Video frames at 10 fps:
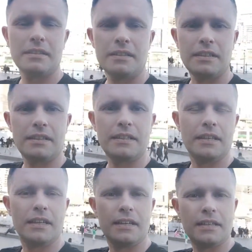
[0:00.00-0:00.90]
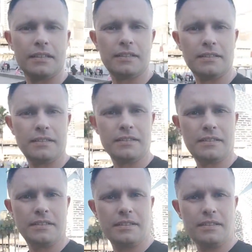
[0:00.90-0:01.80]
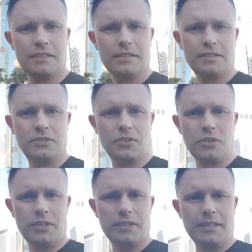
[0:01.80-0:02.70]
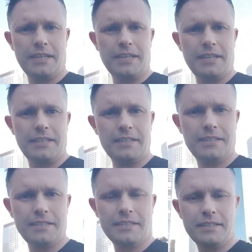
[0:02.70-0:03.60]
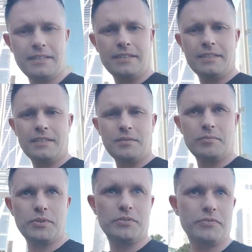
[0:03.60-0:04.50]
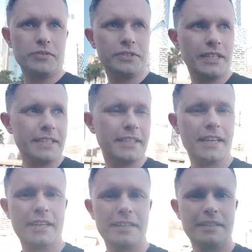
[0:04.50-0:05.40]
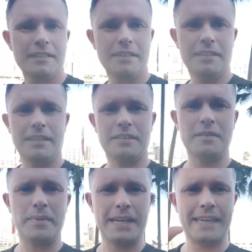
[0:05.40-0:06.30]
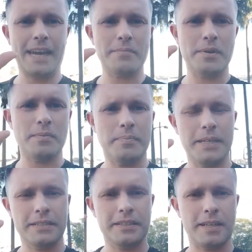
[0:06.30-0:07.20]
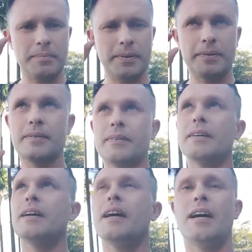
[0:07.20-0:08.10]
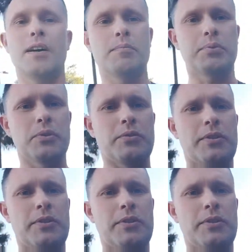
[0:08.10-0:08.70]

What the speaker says: in Circular Quay. Beautiful sunny day. I think my camera picks up how blue the